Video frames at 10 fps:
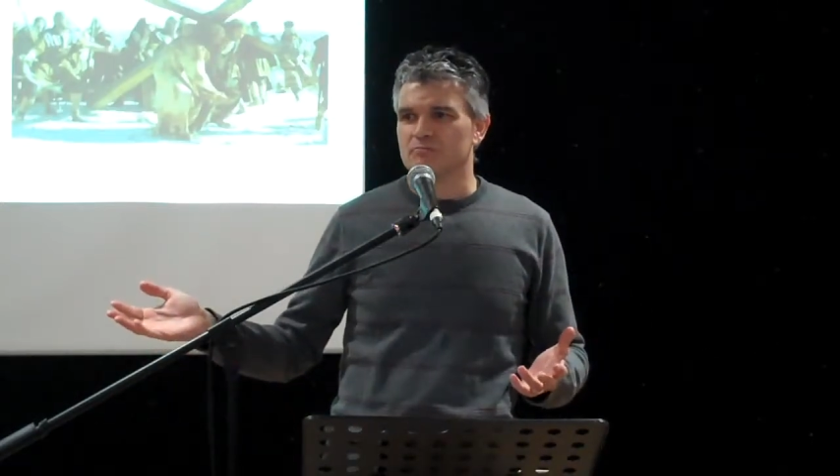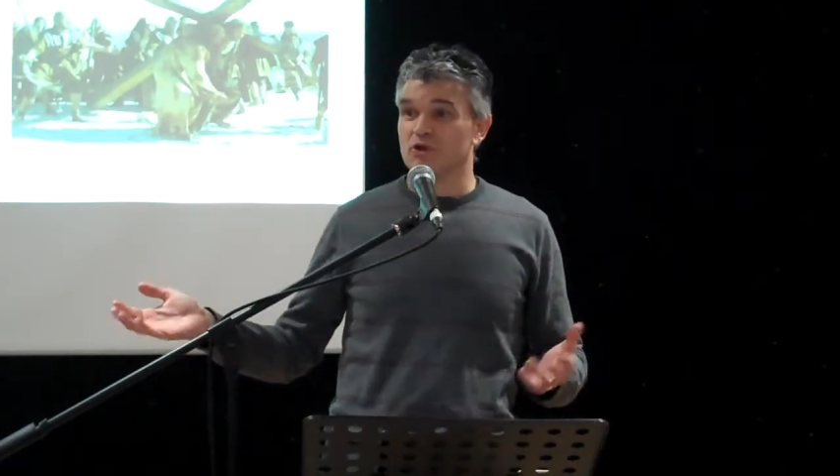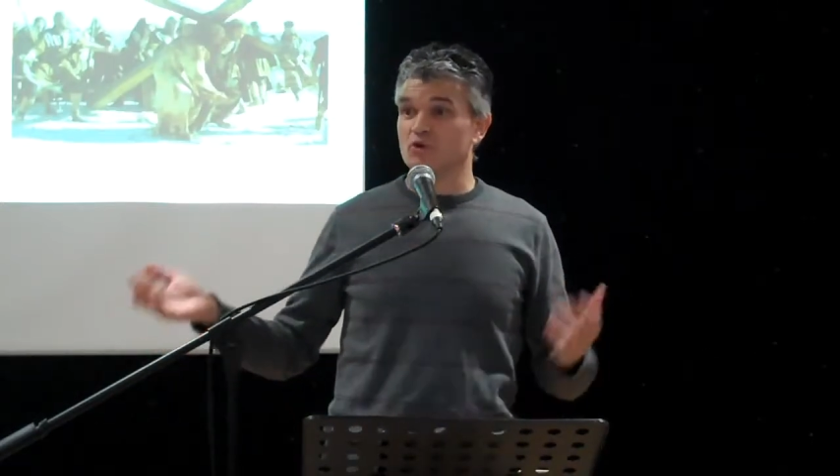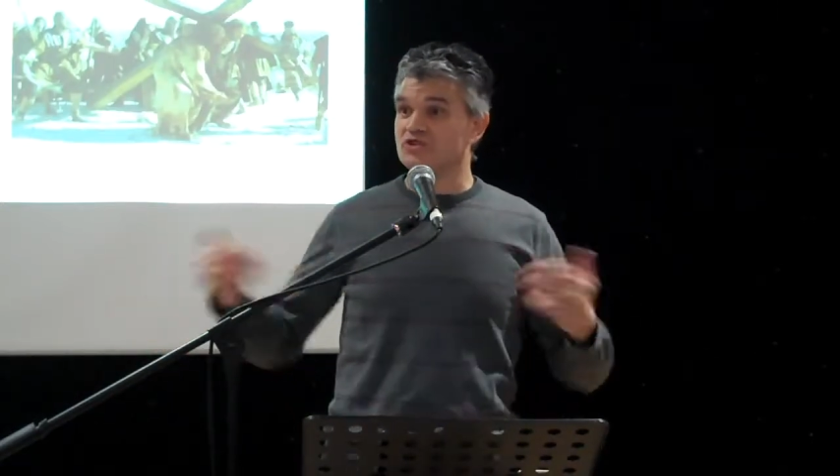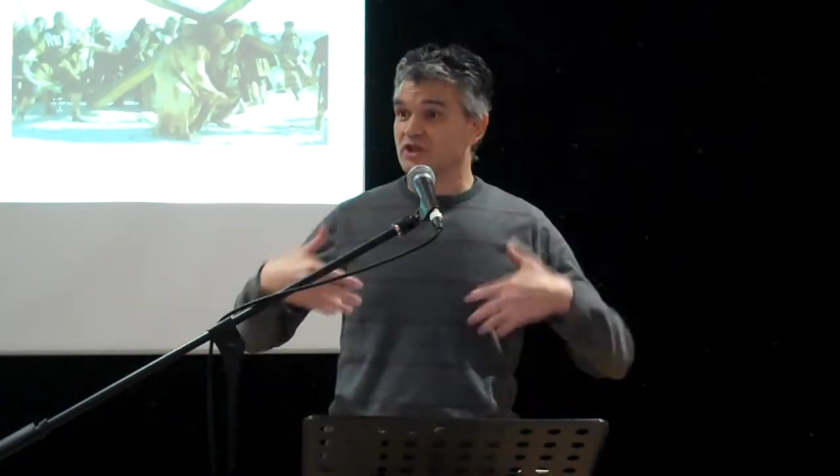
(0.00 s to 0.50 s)

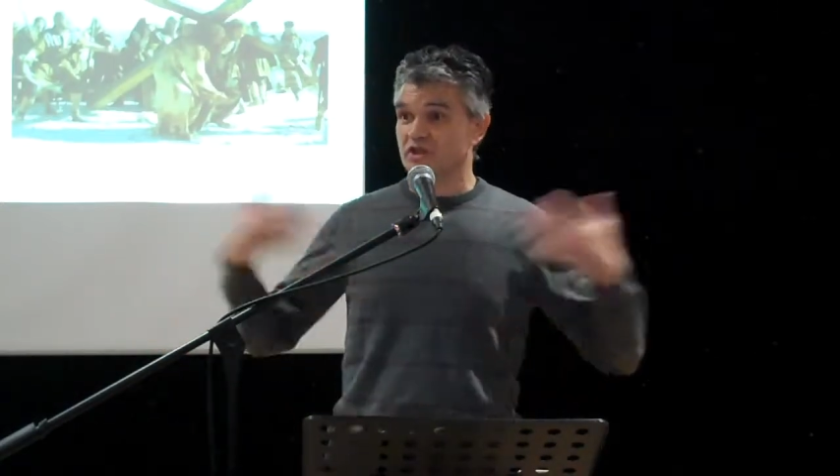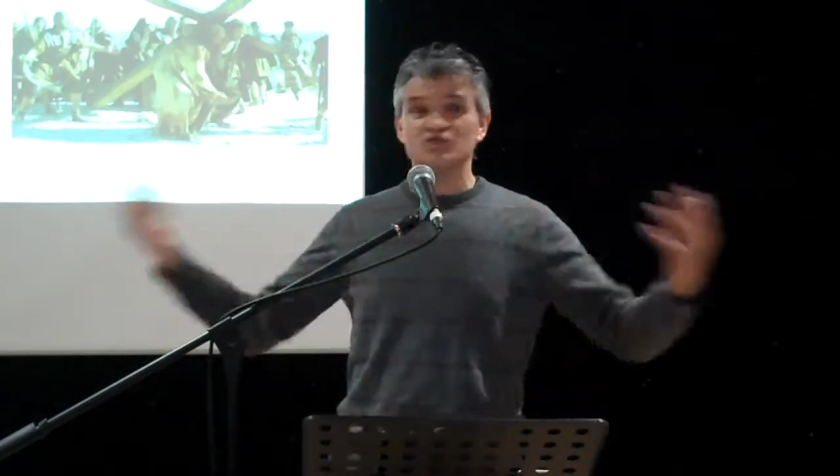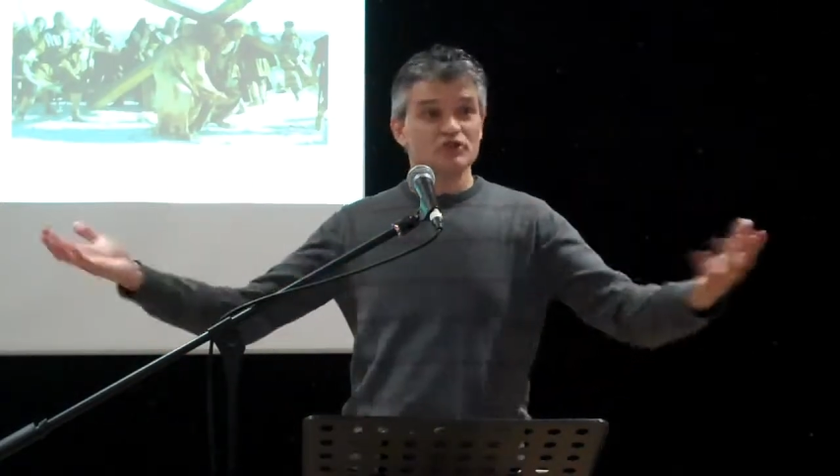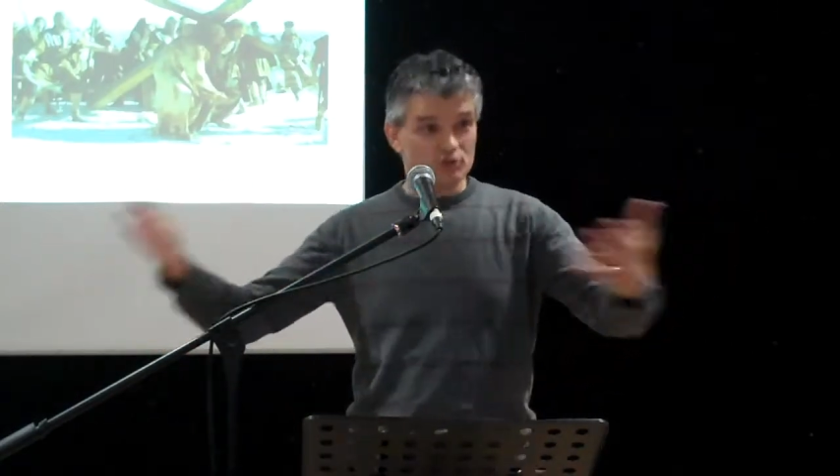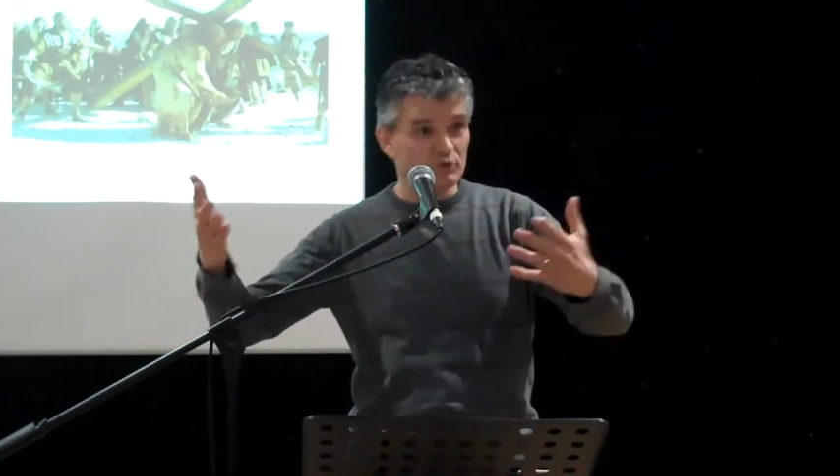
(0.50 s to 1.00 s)
Because the
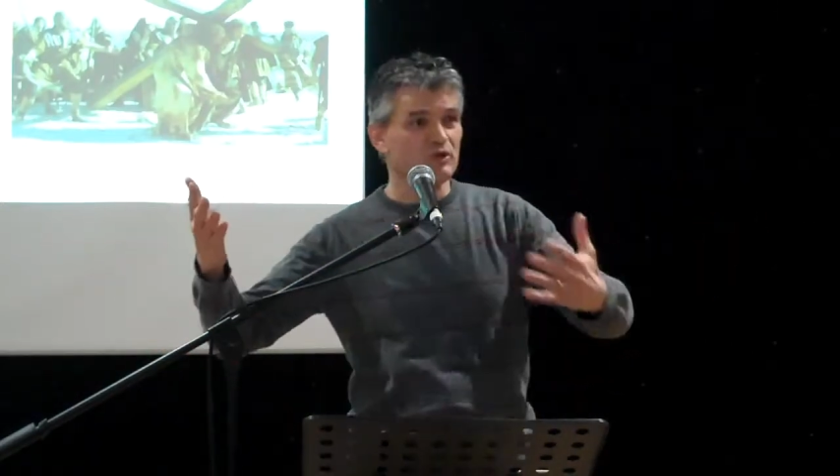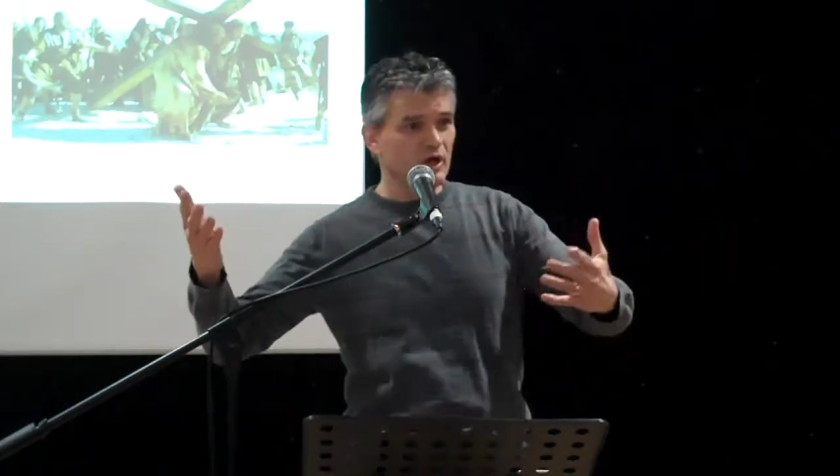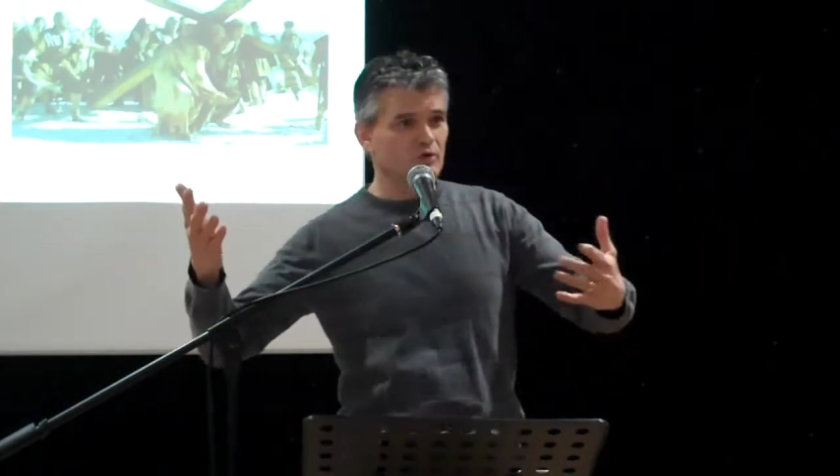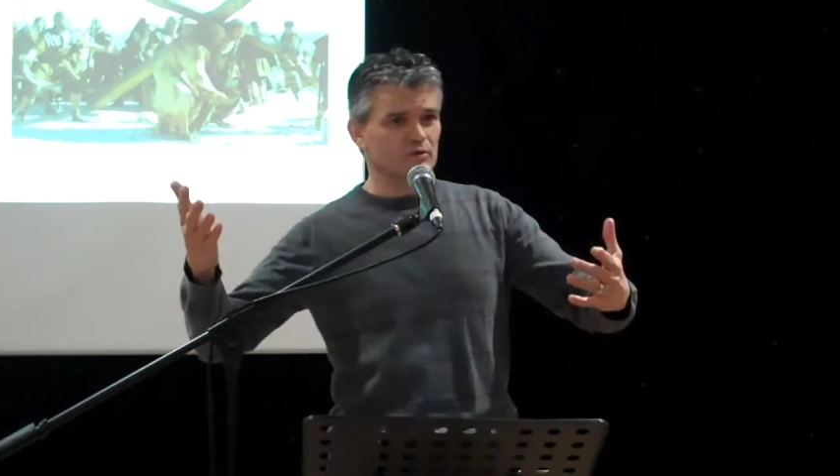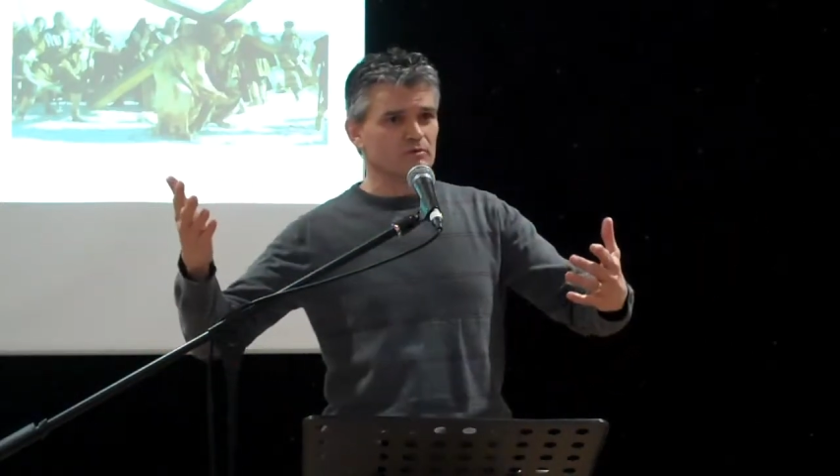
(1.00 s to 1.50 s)
Christians would
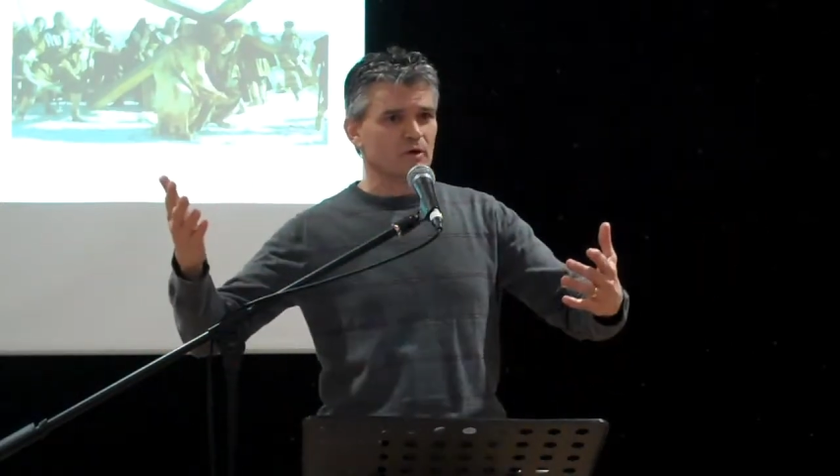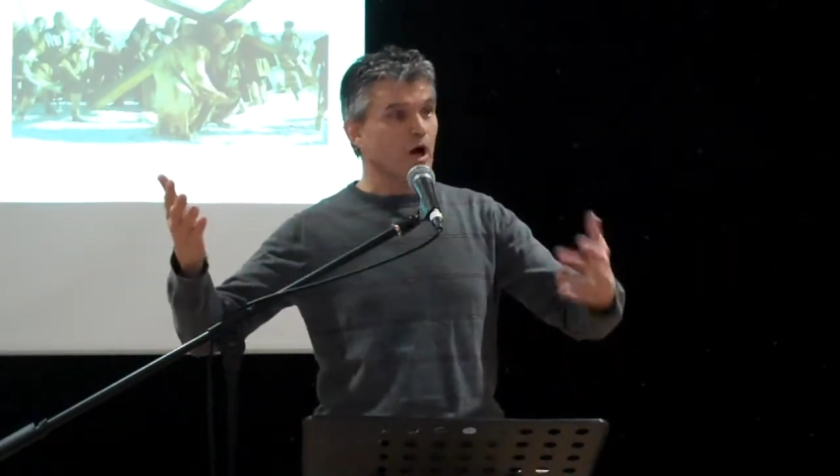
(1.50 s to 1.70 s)
know,